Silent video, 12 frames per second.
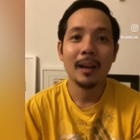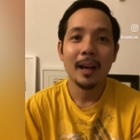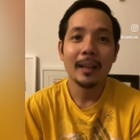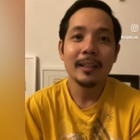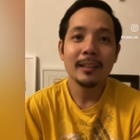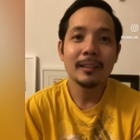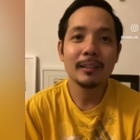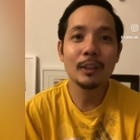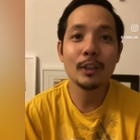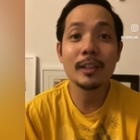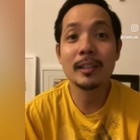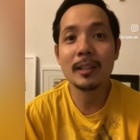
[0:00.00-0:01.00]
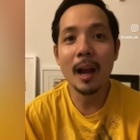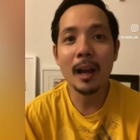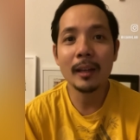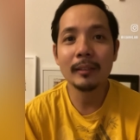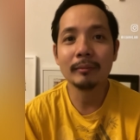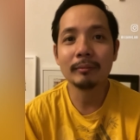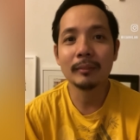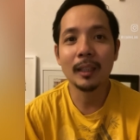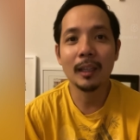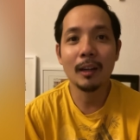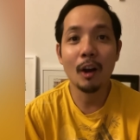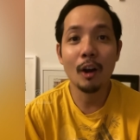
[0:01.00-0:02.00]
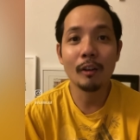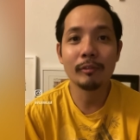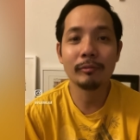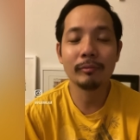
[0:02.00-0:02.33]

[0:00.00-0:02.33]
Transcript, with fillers: I think the good sign uh, of